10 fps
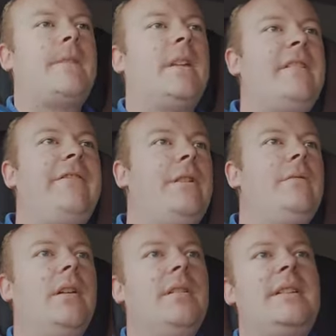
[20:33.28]
Now, if
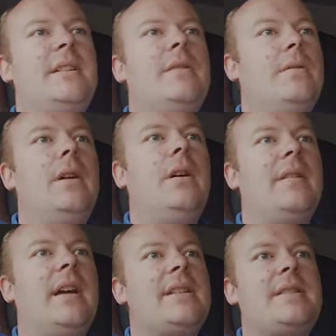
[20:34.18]
you like it or
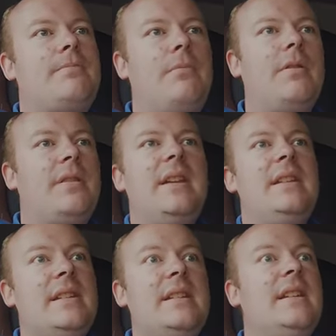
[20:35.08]
not, that's what
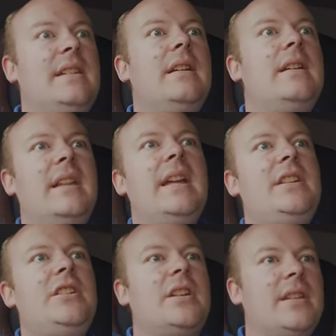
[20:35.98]
it is in their
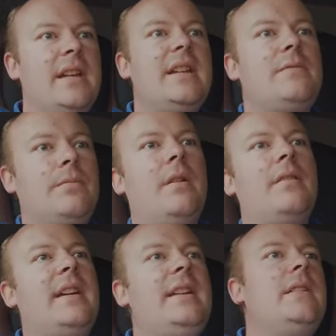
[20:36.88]
nature. That is
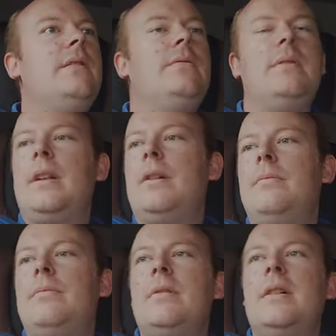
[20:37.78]
what they do. You know,